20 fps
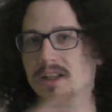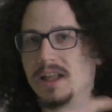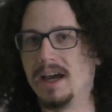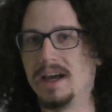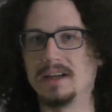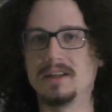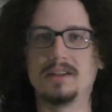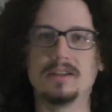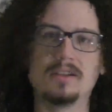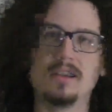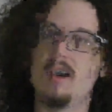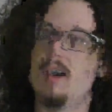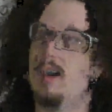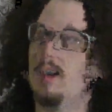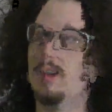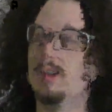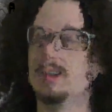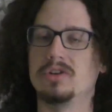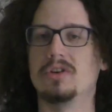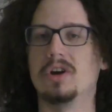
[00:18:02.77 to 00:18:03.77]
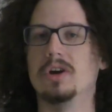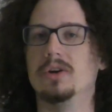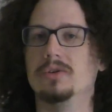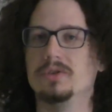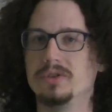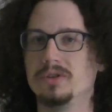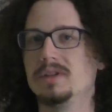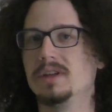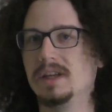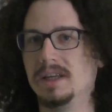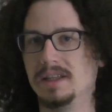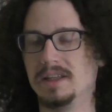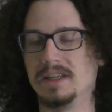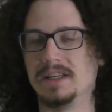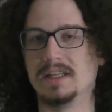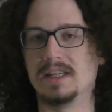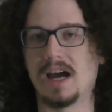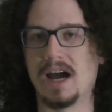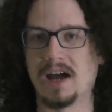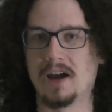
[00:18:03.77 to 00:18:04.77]
trying to prove the
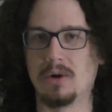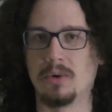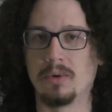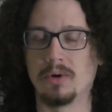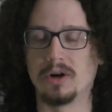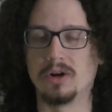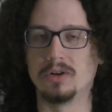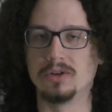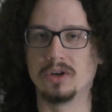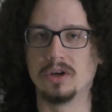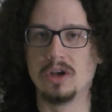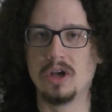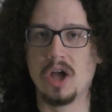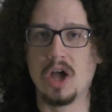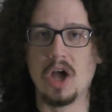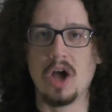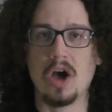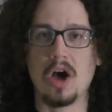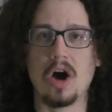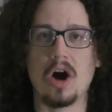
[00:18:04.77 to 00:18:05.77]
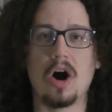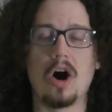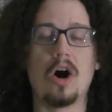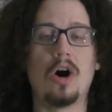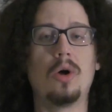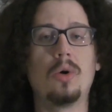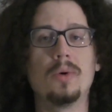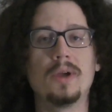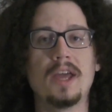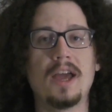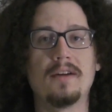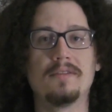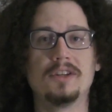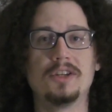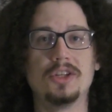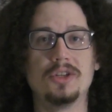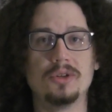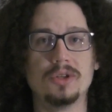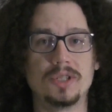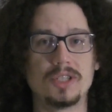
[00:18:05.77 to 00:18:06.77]
claim that not all crows are black,
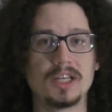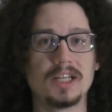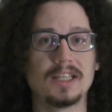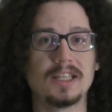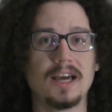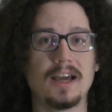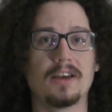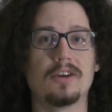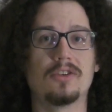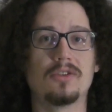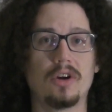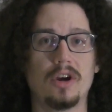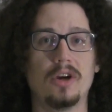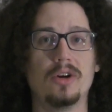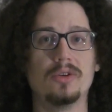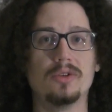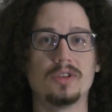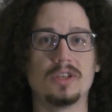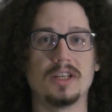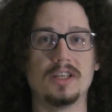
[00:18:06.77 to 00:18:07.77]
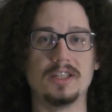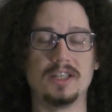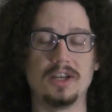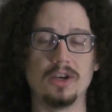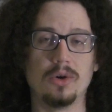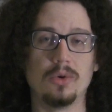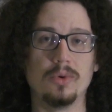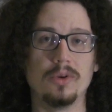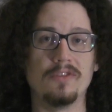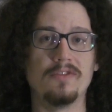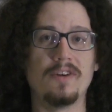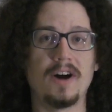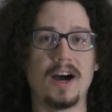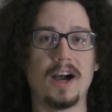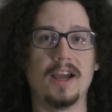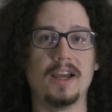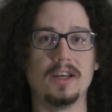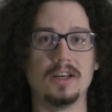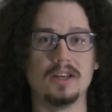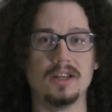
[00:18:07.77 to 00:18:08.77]
we don't have to collect
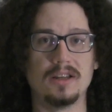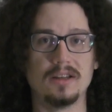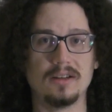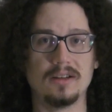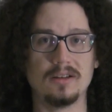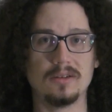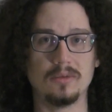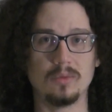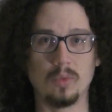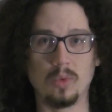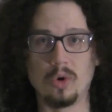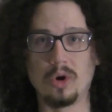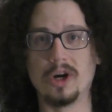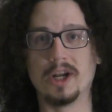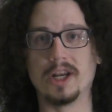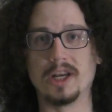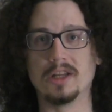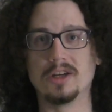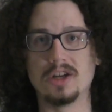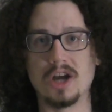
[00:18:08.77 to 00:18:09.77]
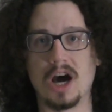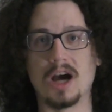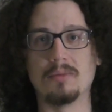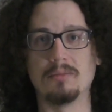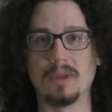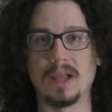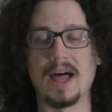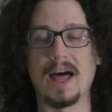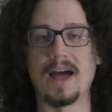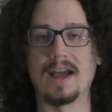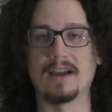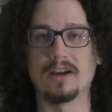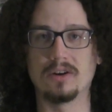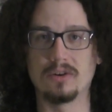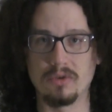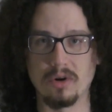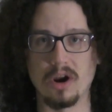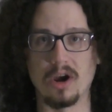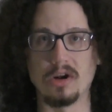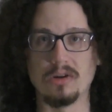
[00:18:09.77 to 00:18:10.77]
all the crows in the entire world.
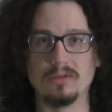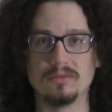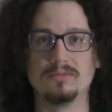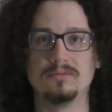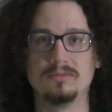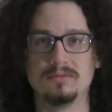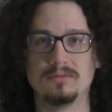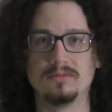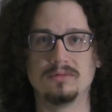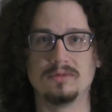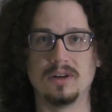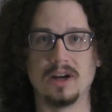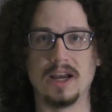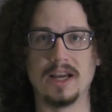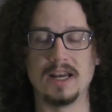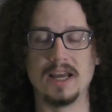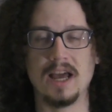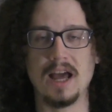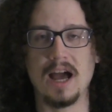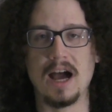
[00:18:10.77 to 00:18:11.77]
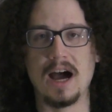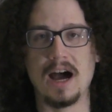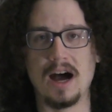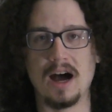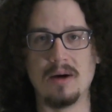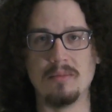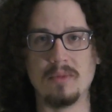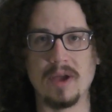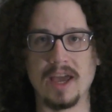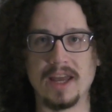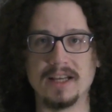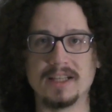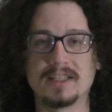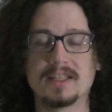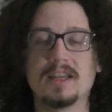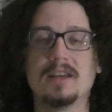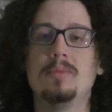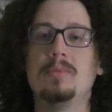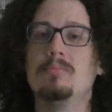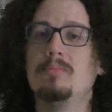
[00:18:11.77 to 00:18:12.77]
All we have to do is collect
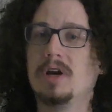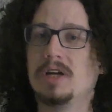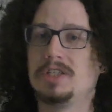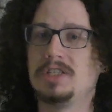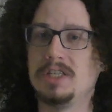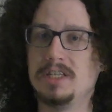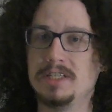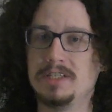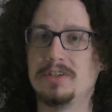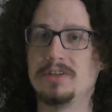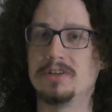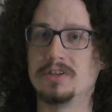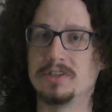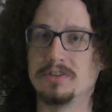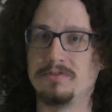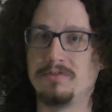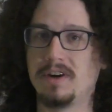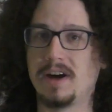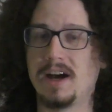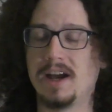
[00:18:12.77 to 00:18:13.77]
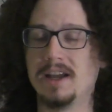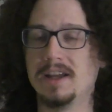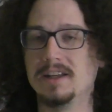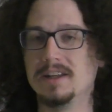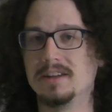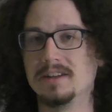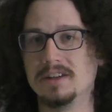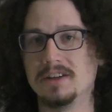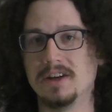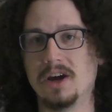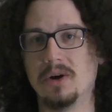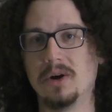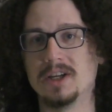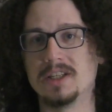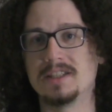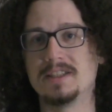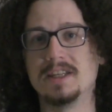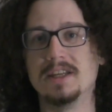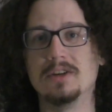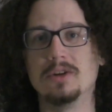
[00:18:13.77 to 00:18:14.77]
crows until we find
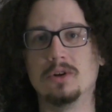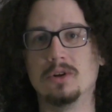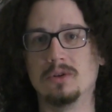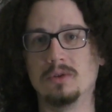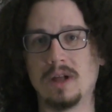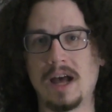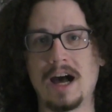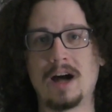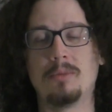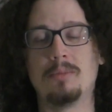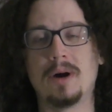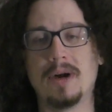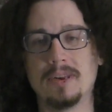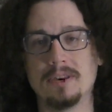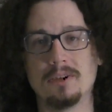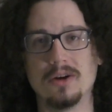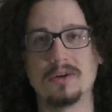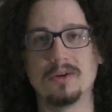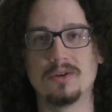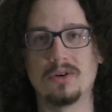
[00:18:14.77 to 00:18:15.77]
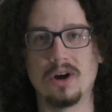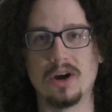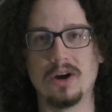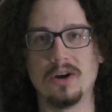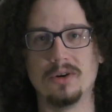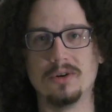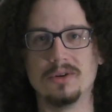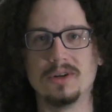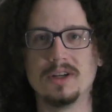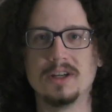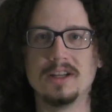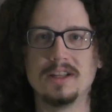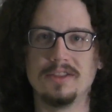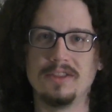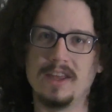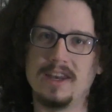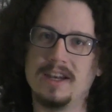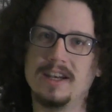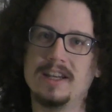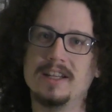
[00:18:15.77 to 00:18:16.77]
one non-black crow,
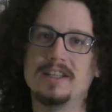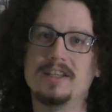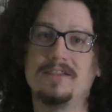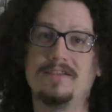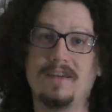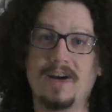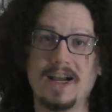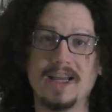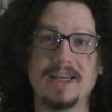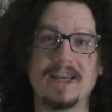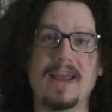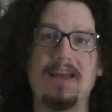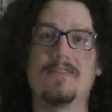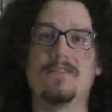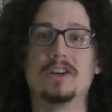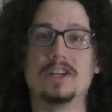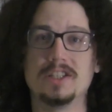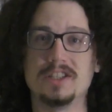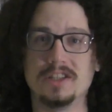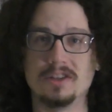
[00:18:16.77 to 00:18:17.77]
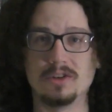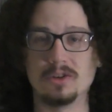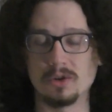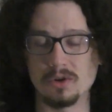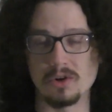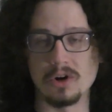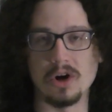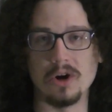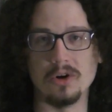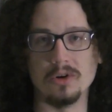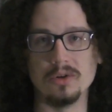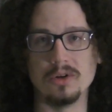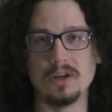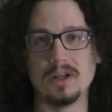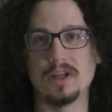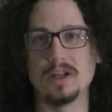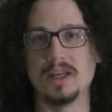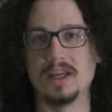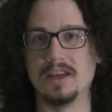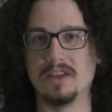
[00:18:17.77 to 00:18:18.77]
right? And it's going to be much
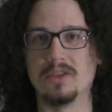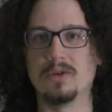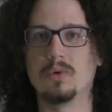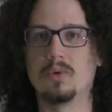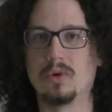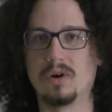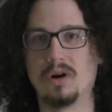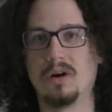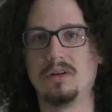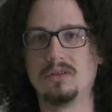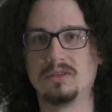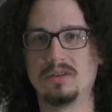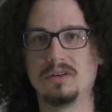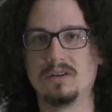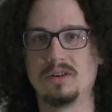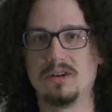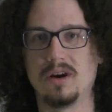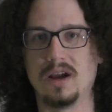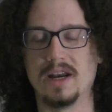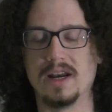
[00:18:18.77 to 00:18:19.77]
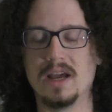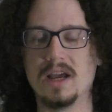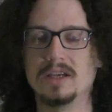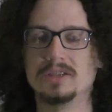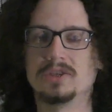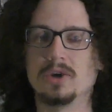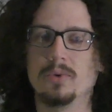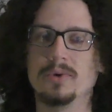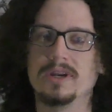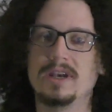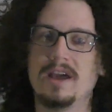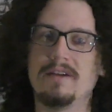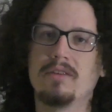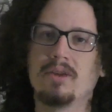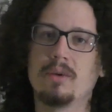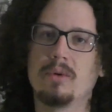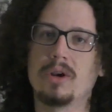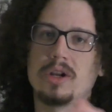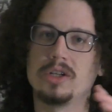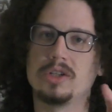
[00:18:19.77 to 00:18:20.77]
easier to find, a single
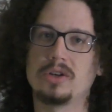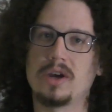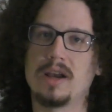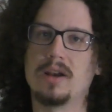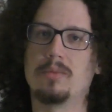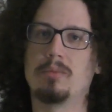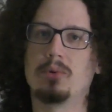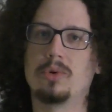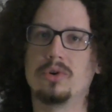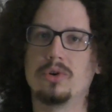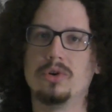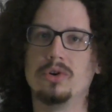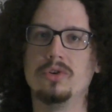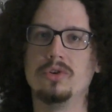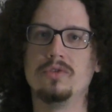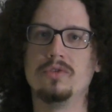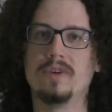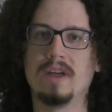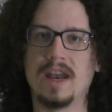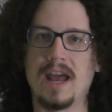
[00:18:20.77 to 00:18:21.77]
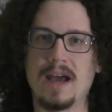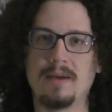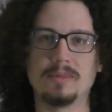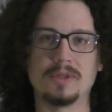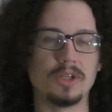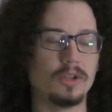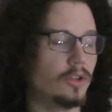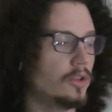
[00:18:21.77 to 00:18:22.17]
albino crow than it